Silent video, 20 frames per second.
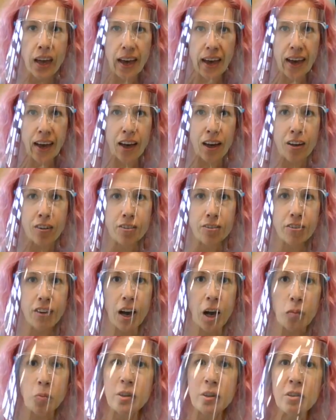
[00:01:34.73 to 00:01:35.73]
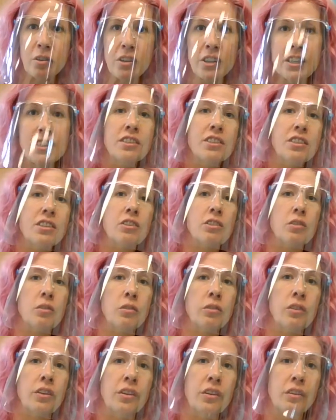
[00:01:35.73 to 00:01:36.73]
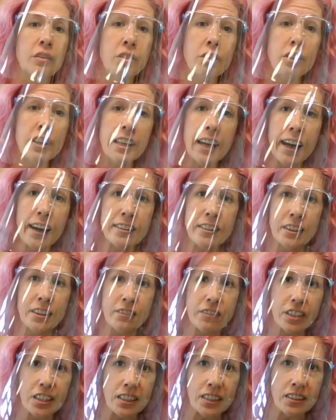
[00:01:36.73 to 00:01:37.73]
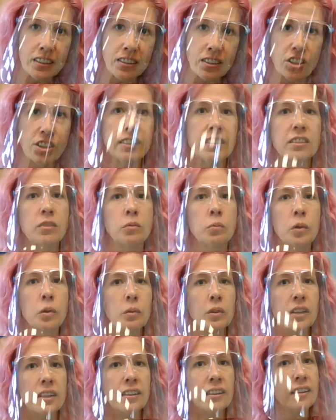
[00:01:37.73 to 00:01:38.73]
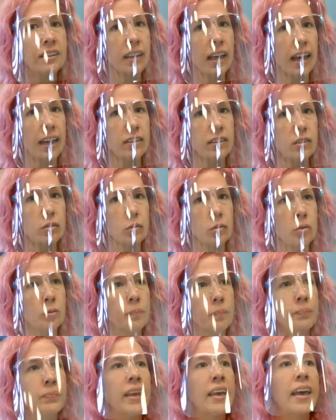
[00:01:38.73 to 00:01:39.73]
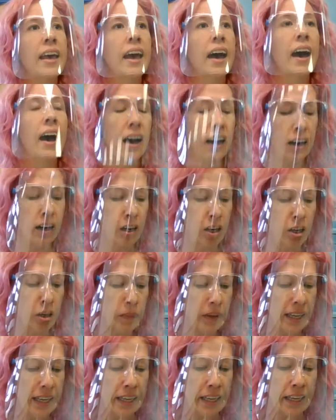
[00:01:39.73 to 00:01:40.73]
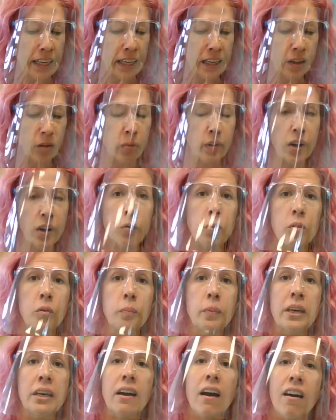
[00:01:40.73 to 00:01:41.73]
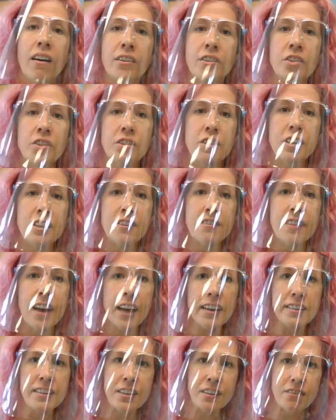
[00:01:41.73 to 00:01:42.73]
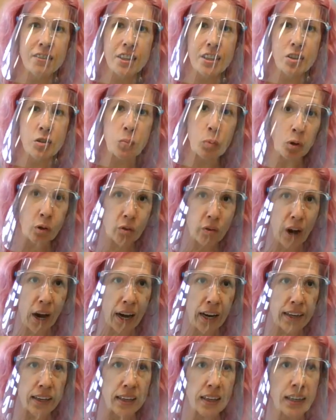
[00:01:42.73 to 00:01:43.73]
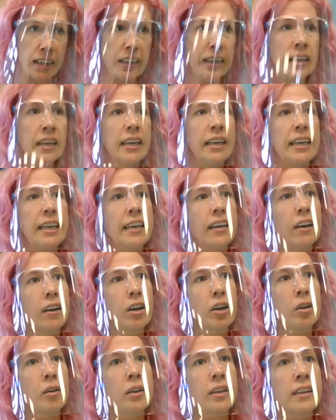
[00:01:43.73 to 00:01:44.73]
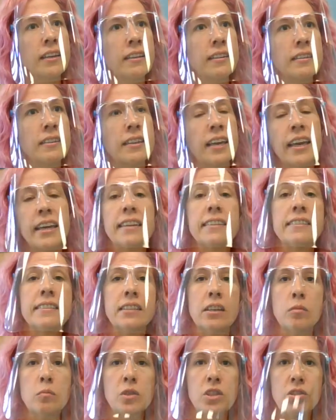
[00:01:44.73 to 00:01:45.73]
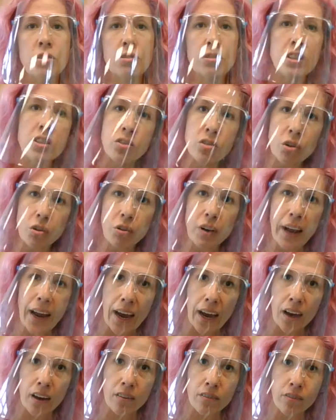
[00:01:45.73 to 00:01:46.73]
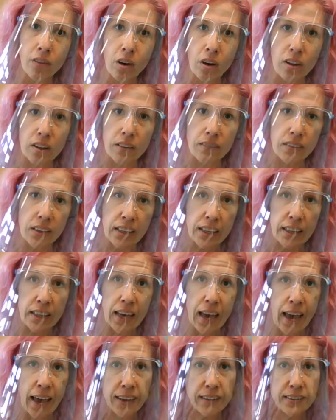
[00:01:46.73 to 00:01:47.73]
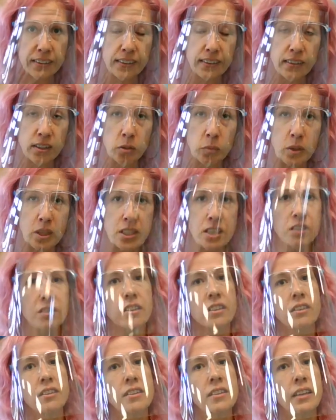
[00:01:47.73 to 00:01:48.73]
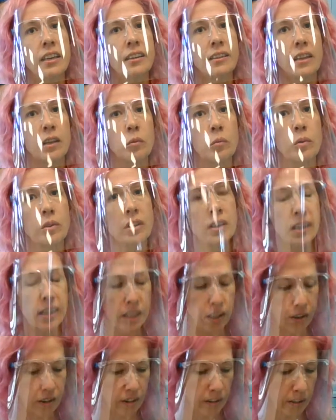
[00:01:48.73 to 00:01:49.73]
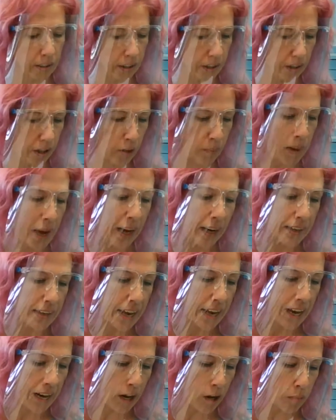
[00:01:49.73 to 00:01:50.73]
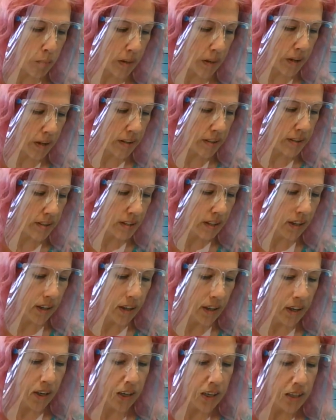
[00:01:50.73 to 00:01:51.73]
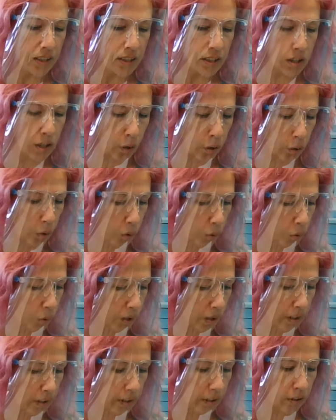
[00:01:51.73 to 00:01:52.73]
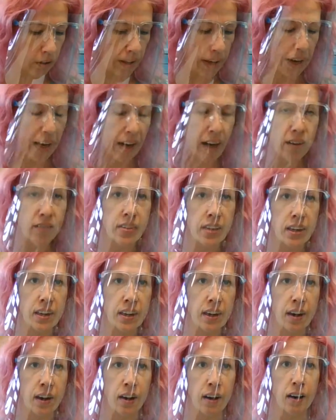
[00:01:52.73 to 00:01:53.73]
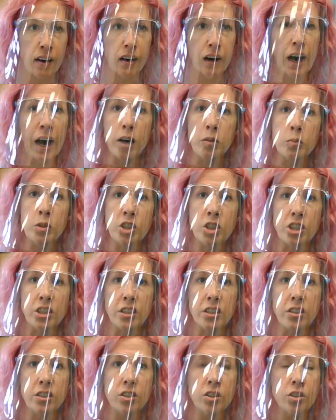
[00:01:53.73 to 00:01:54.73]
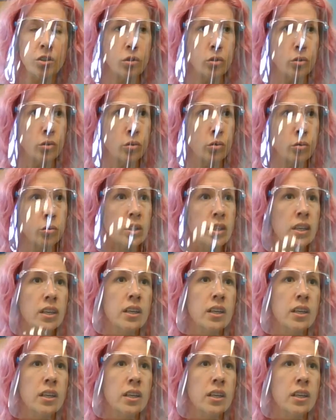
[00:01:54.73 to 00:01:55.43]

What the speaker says: have opportunities to do the learning activities just as we would in the classroom. And there will be alternative activities provided in case some students don't have all of the access to materials like they would here on campus. So you'll have the option to